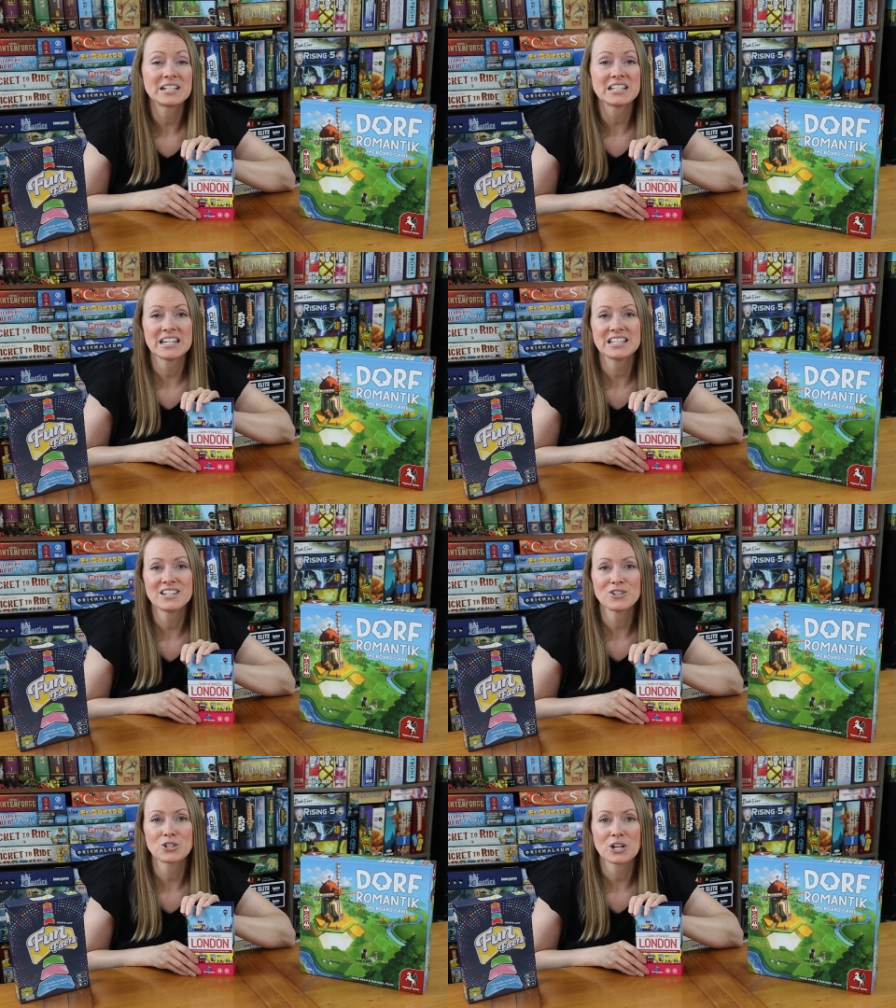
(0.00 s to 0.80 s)
It's
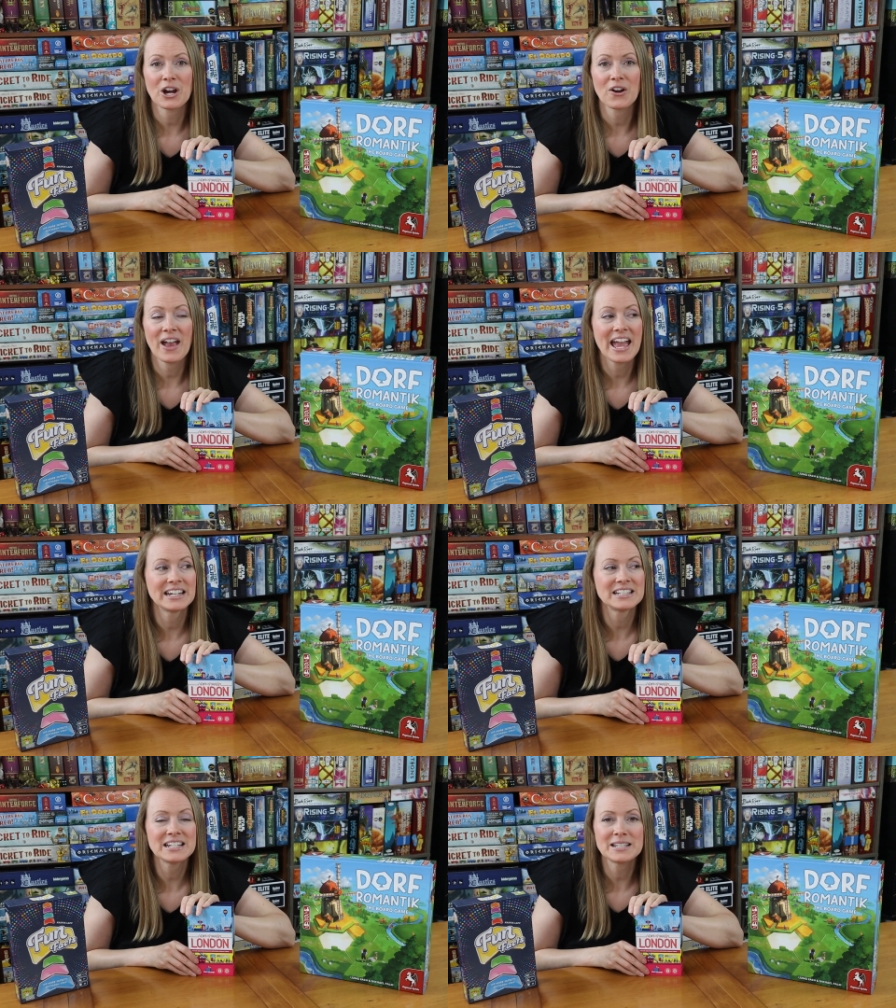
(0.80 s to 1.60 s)
easy to share,
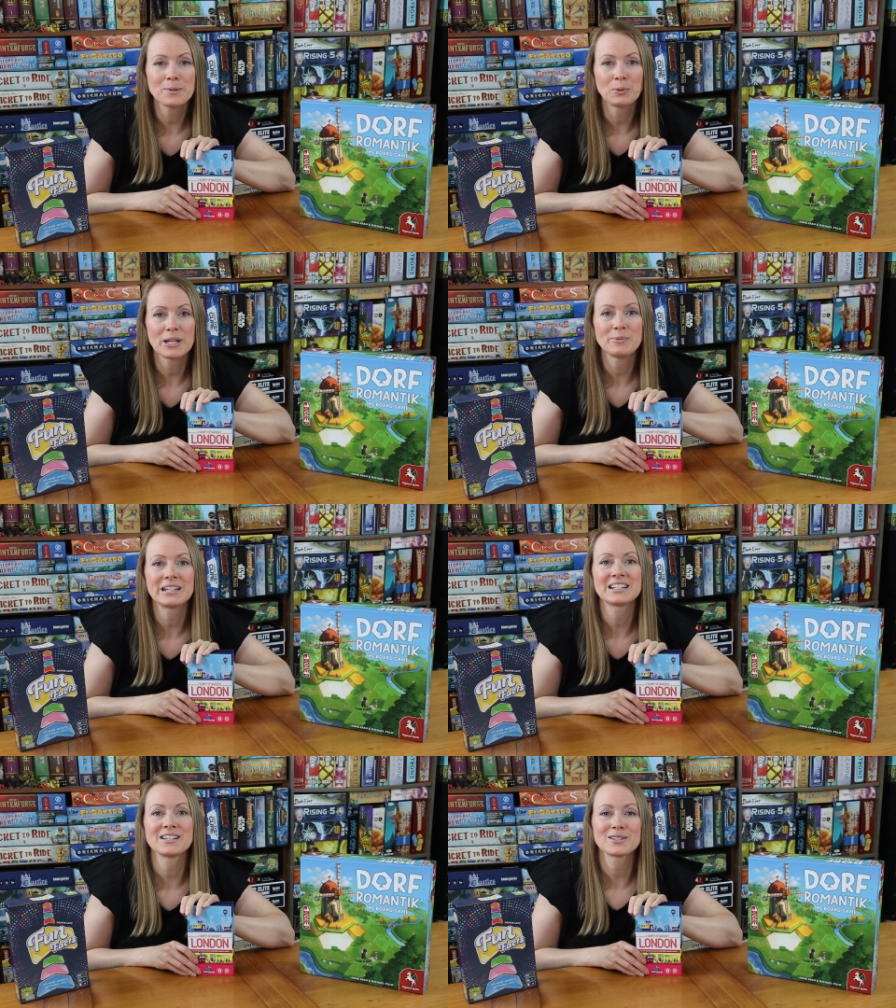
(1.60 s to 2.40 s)
and it's easy to play
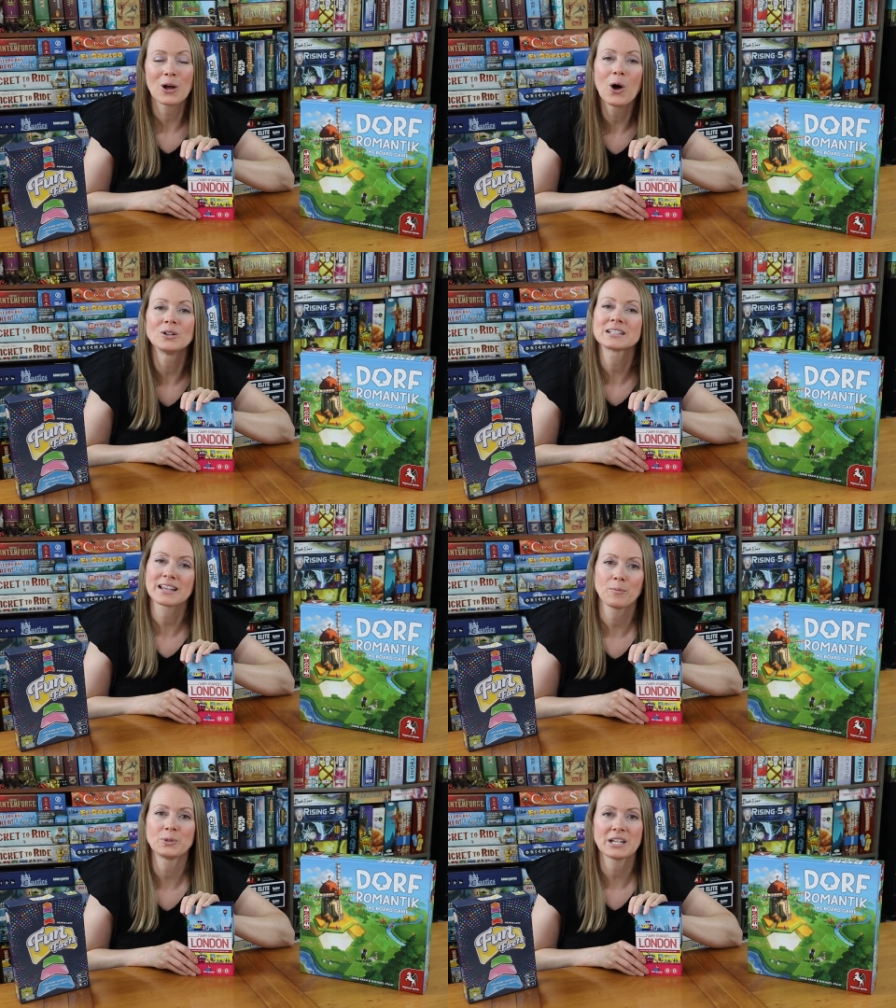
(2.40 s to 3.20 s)
because it's all
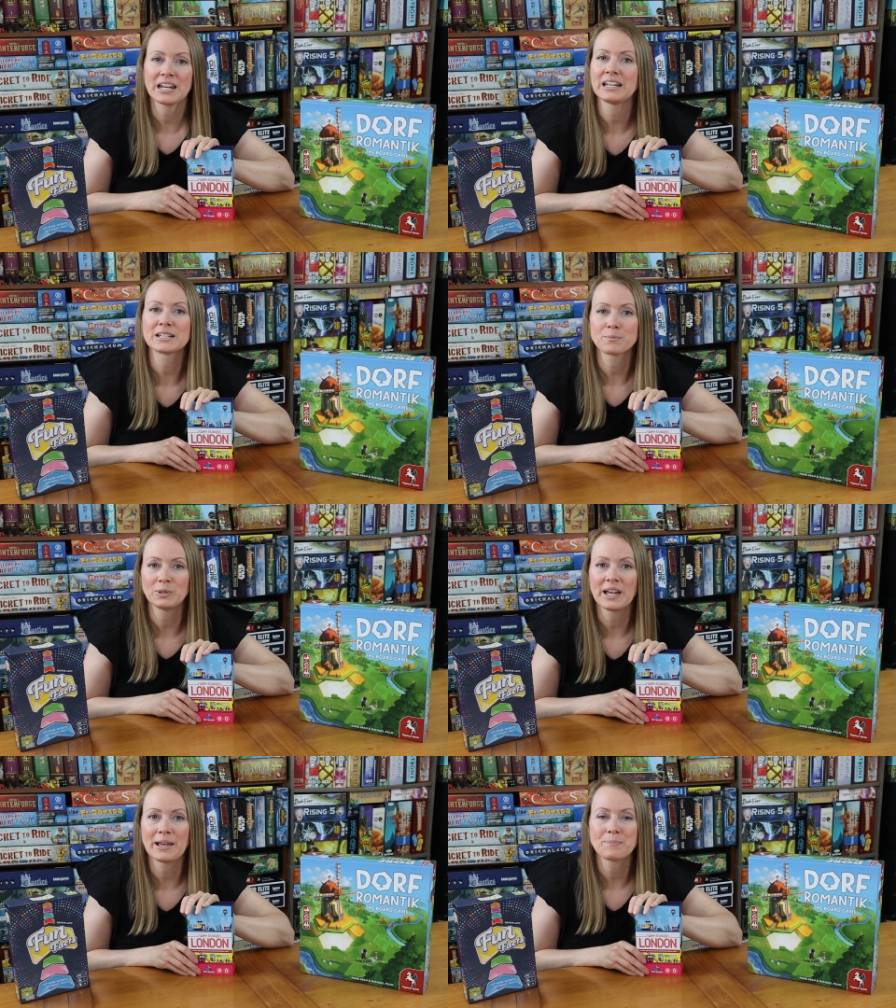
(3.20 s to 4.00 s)
simultaneous
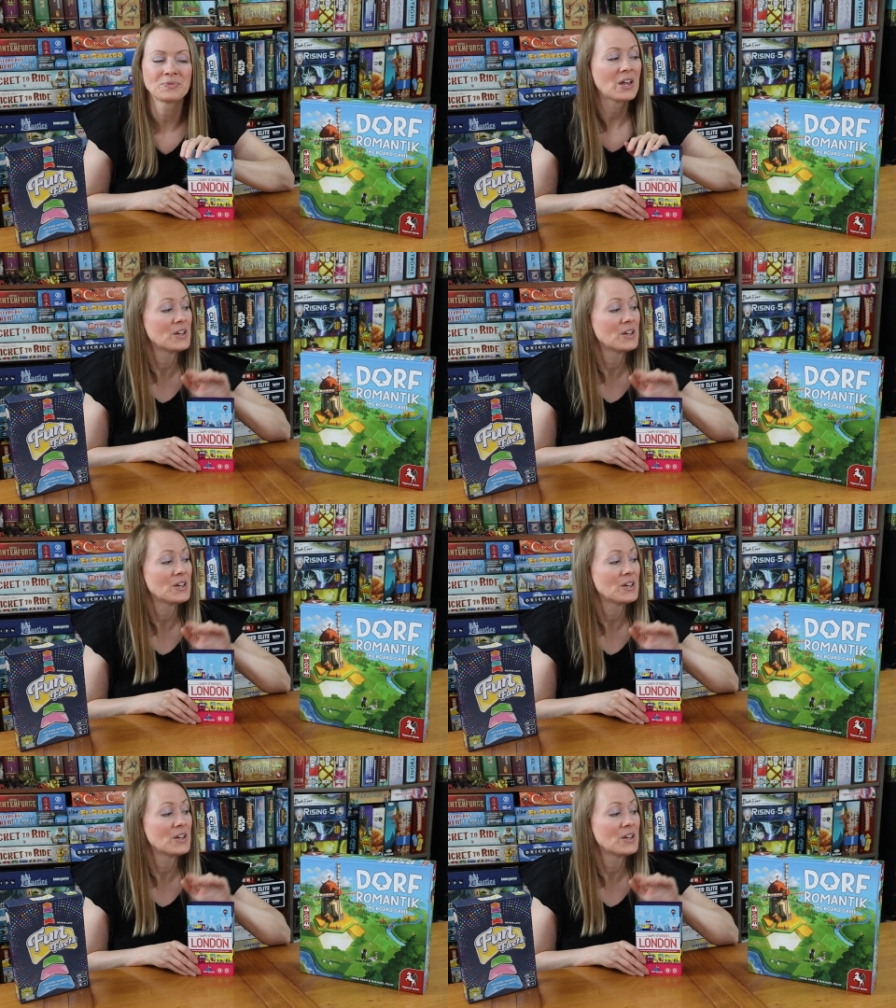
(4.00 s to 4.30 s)
play.